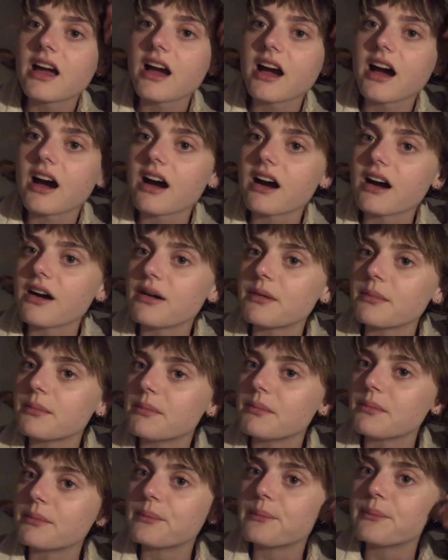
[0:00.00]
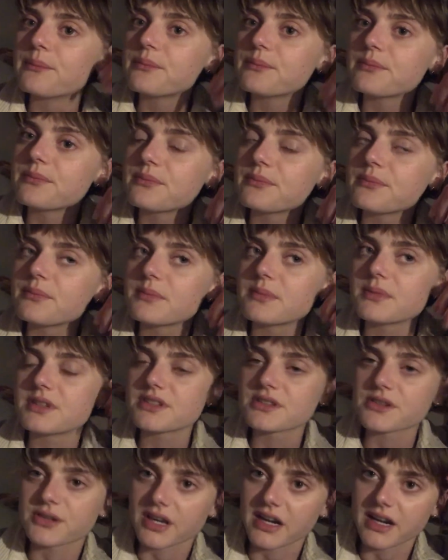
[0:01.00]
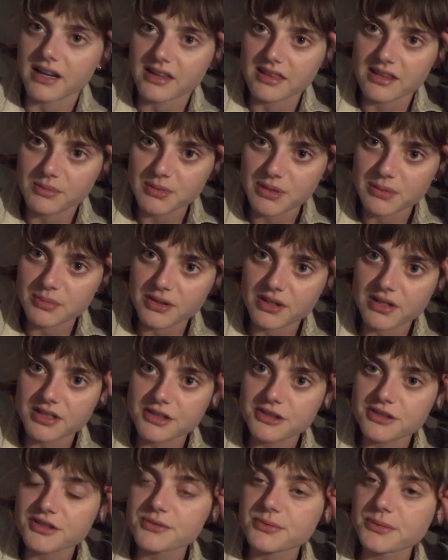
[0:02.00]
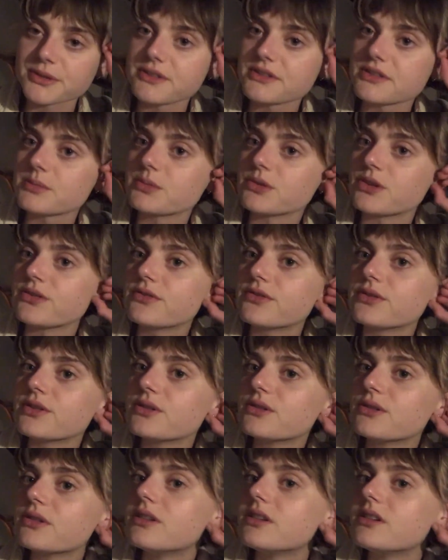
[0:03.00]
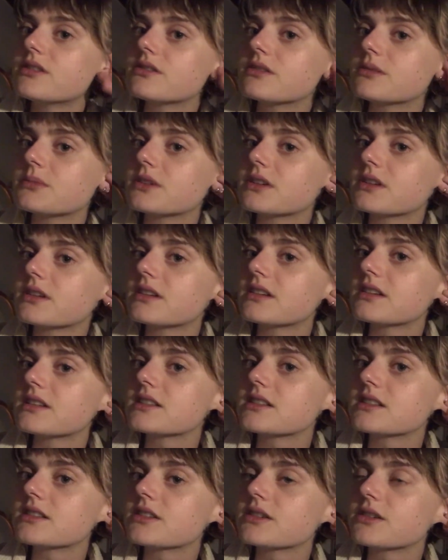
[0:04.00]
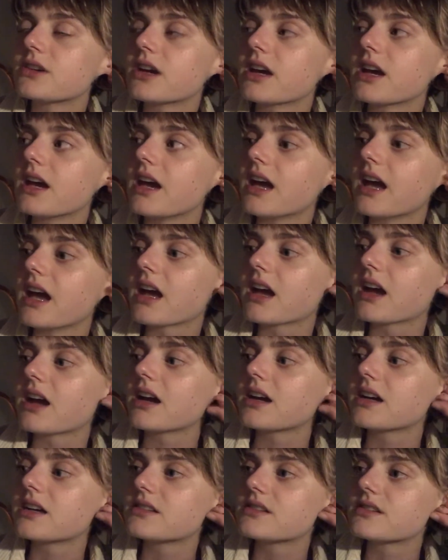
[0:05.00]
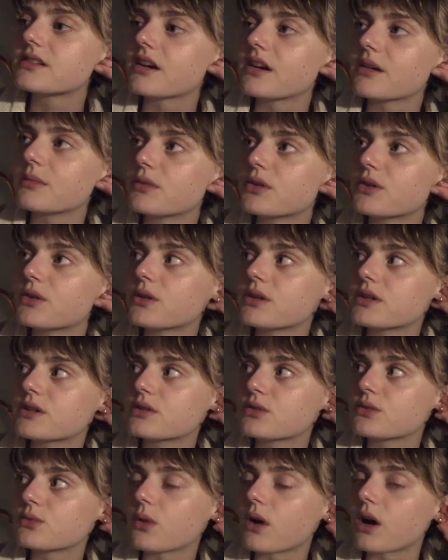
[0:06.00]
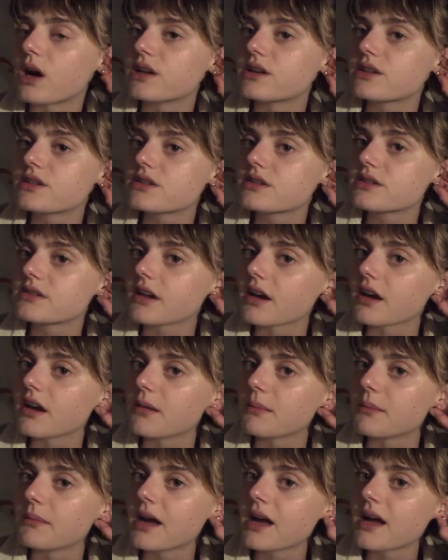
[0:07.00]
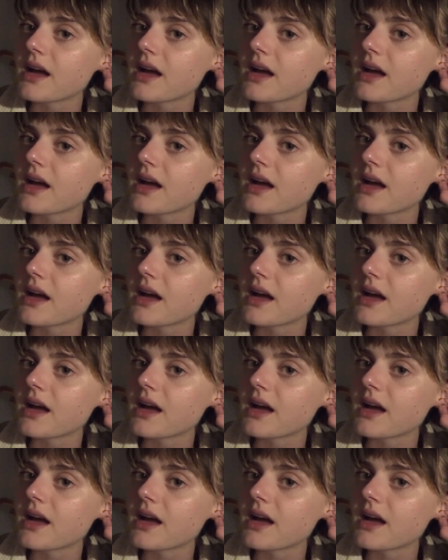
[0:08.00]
So yeah, I think my body just wants more food, so I'm gonna listen to it, and I'm going to watch some